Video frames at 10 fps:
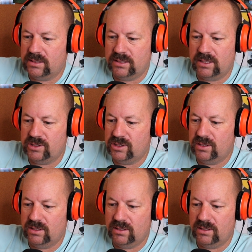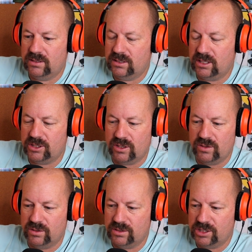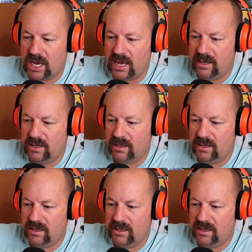Such a cool shot.